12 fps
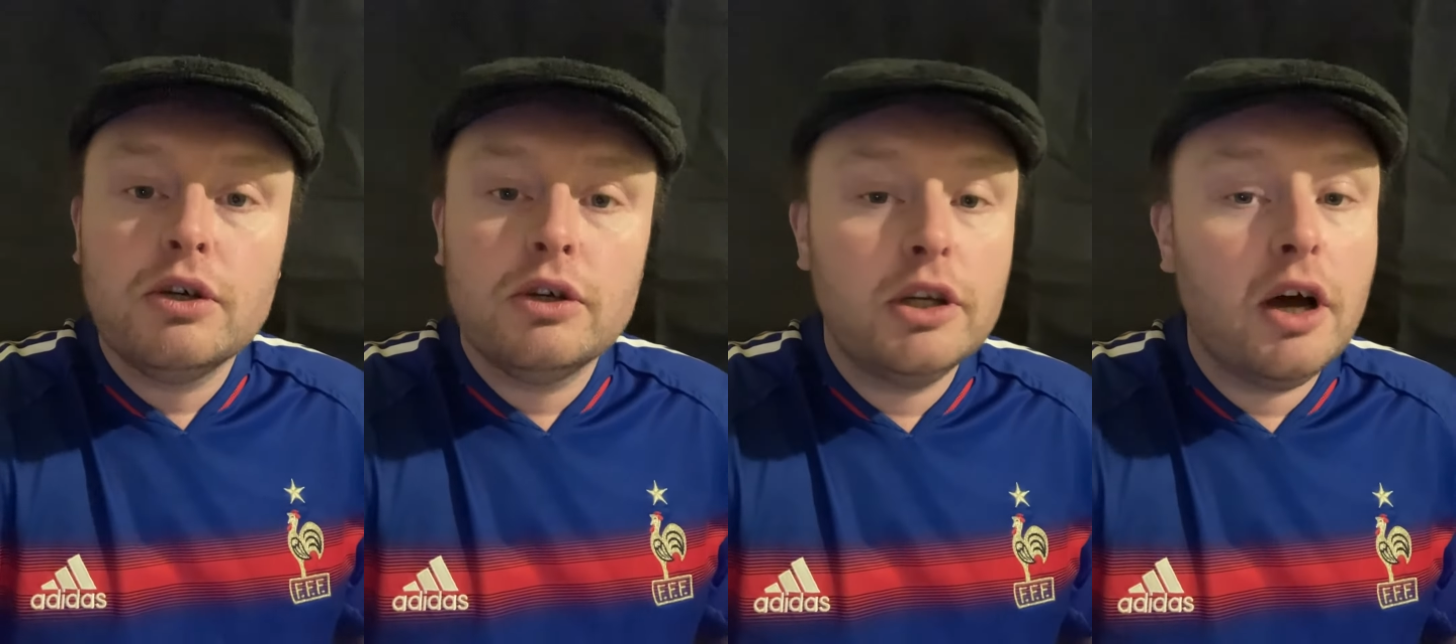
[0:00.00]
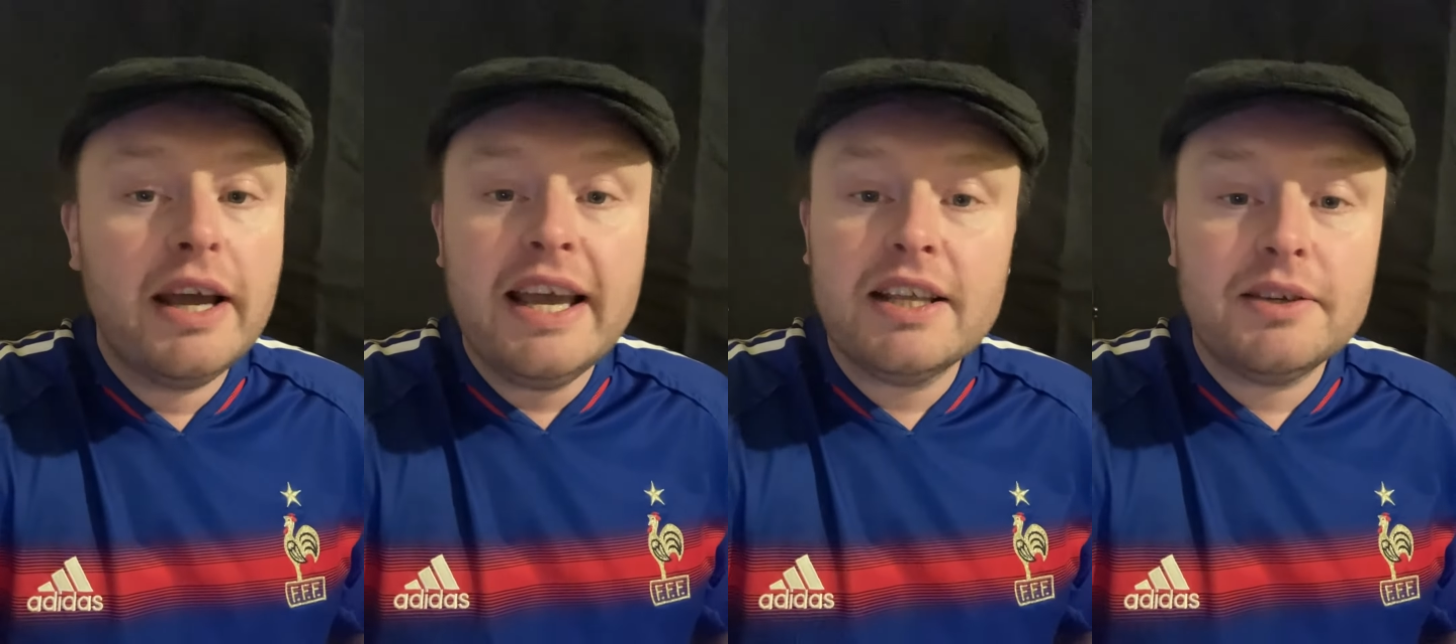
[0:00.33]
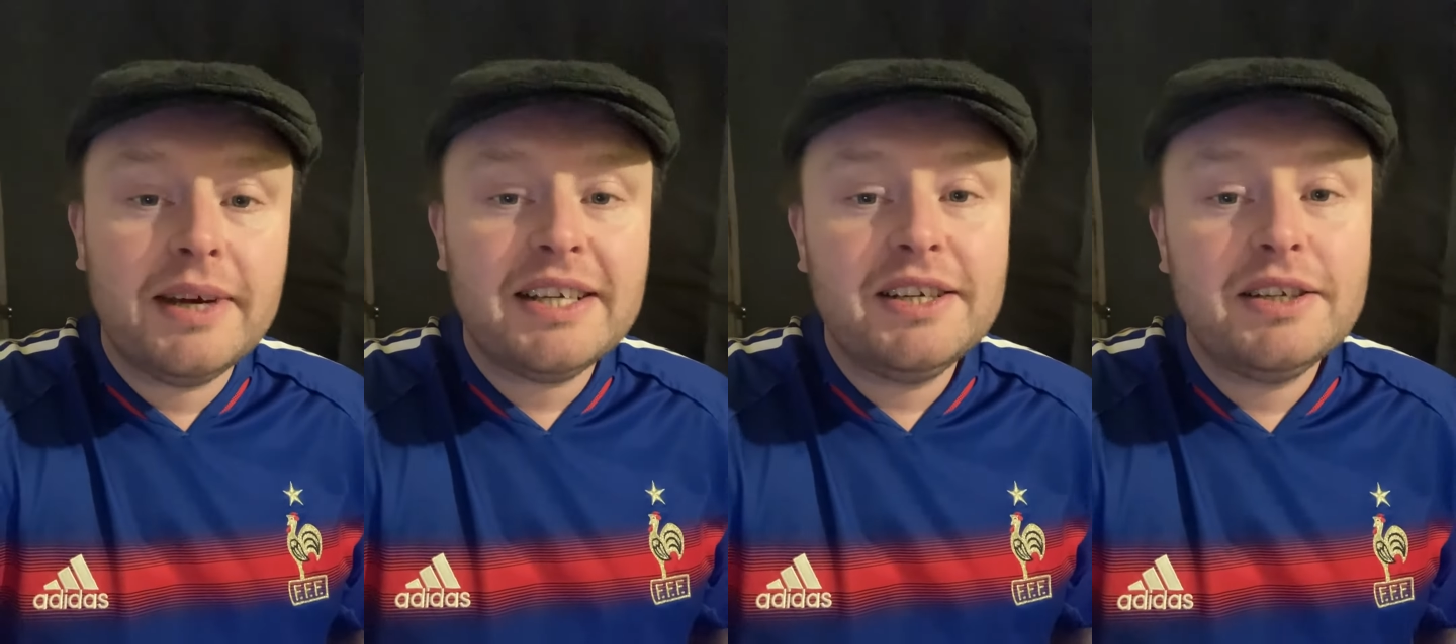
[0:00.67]
not here to
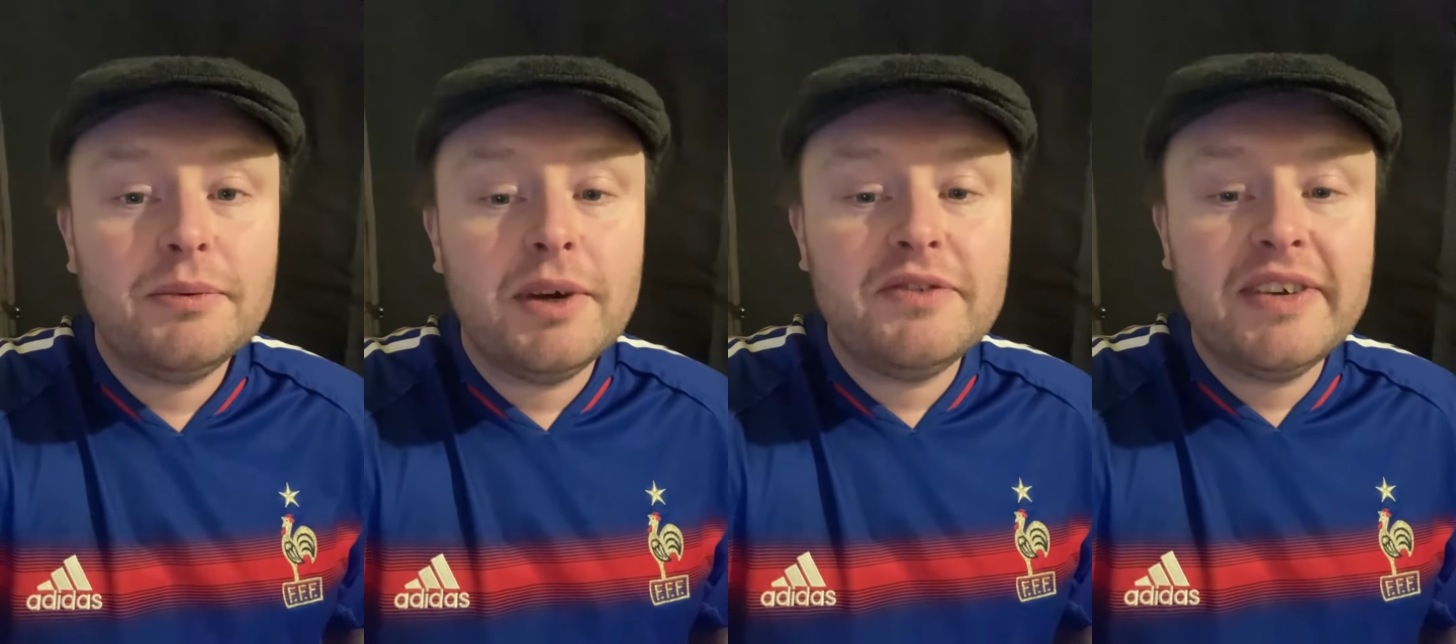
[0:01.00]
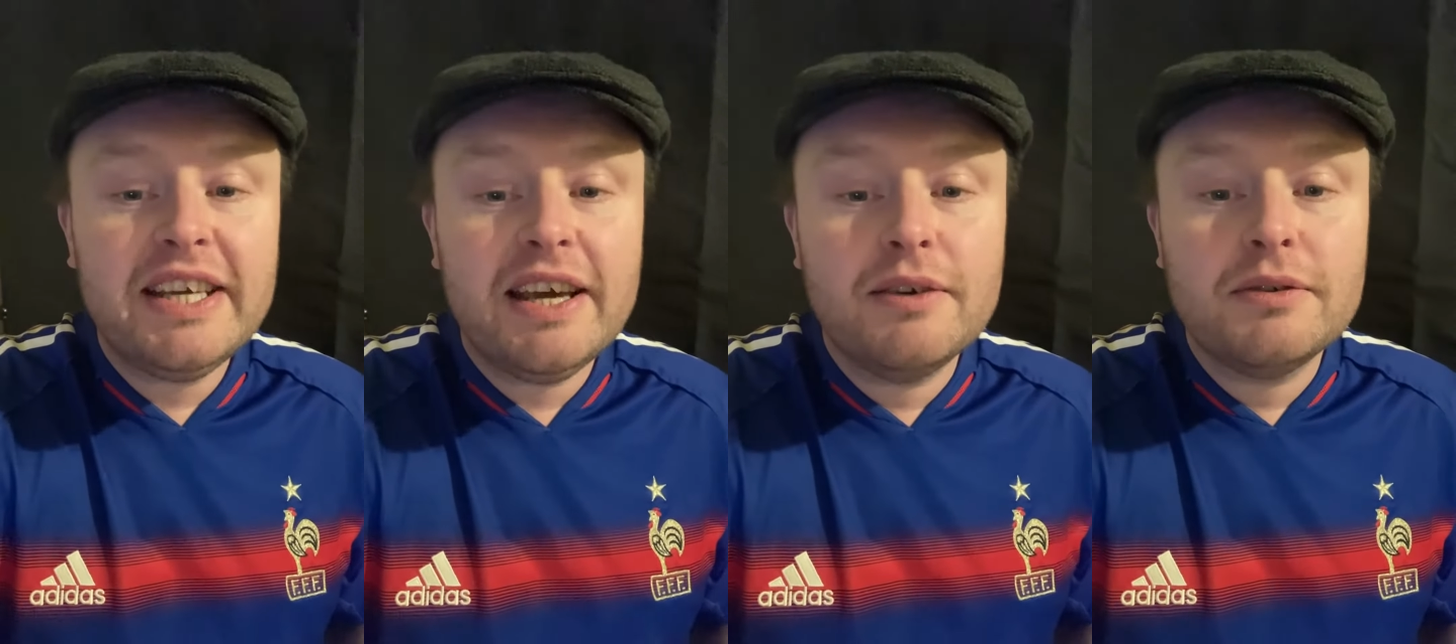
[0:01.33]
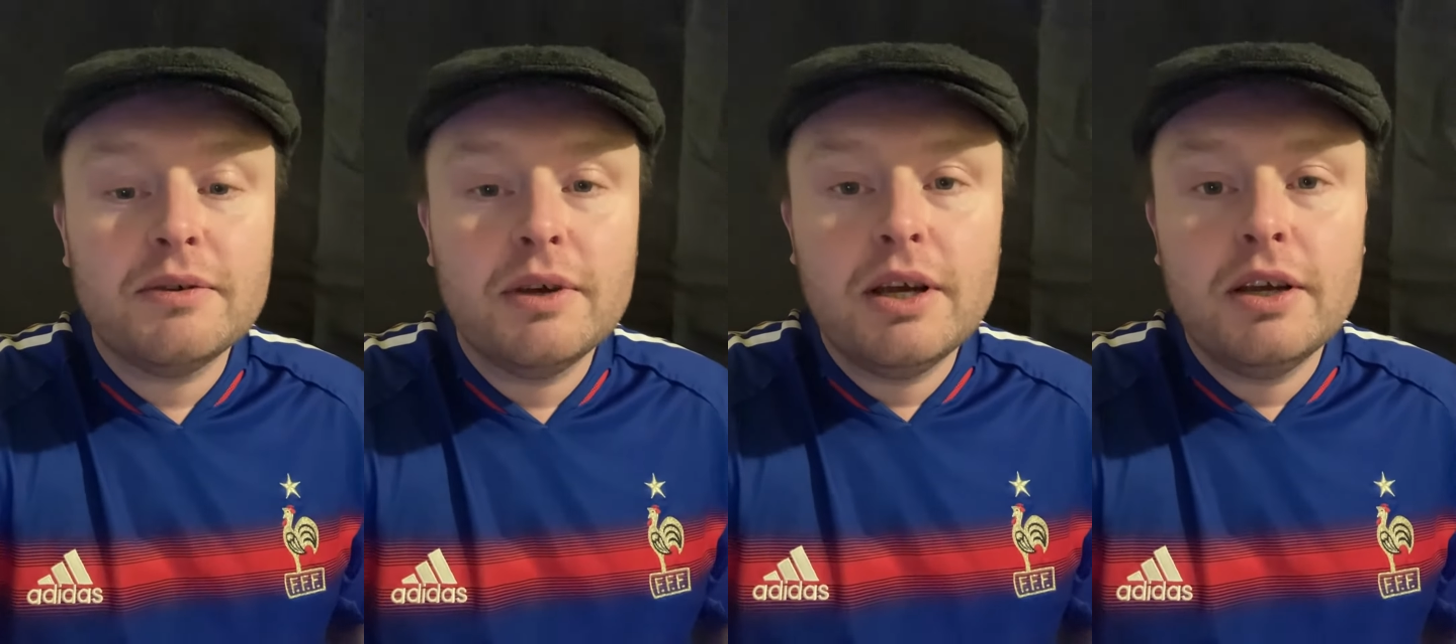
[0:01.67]
ask you to watch videos,